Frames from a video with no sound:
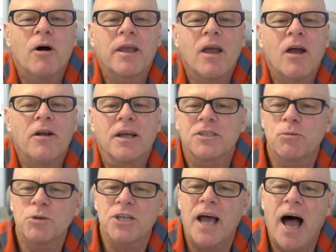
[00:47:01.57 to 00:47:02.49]
to my
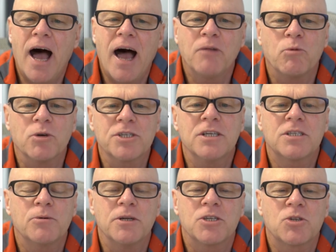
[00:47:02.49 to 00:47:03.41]
Godox. Was it hard, was
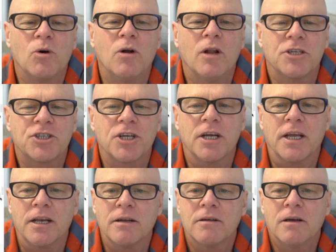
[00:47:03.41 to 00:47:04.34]
it, to install it,
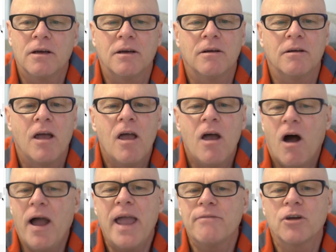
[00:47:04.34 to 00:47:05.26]
Gene? Uh,
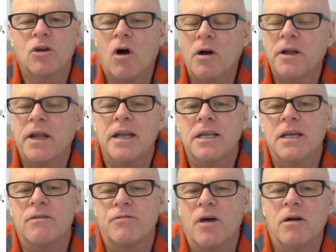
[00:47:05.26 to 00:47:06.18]
I haven't got
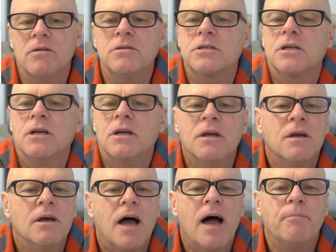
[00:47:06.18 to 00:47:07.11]
any of those.
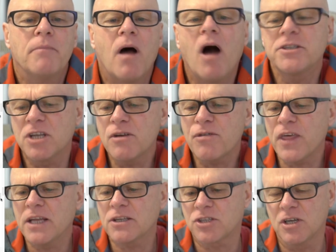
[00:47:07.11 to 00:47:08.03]
Um, I do
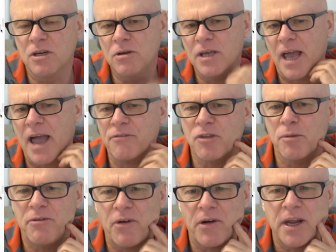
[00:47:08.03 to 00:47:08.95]
think, too, you have
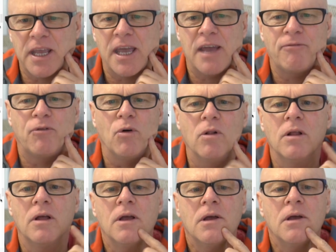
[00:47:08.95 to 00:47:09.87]
to be very
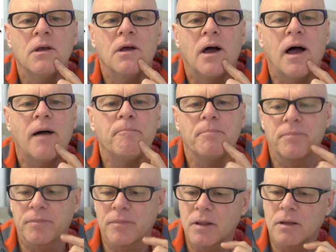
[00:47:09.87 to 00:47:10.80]
careful.
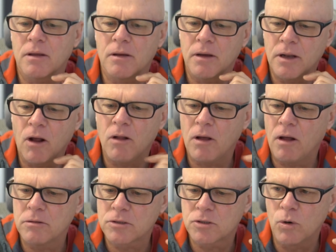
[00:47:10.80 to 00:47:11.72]
Um, and I'll,
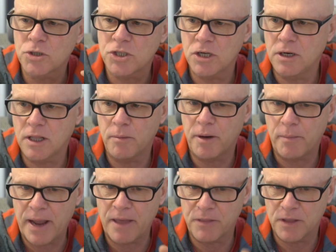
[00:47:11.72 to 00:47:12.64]
I'll, talk to you a little
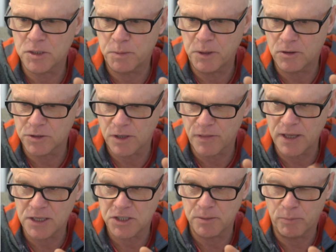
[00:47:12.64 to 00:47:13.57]
bit about this because I
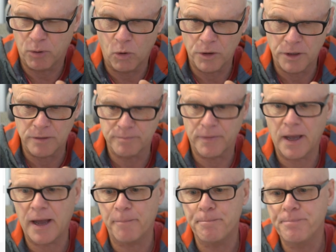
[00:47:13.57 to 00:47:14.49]
think it's important.
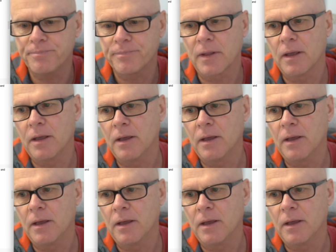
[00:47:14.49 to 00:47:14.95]
Um,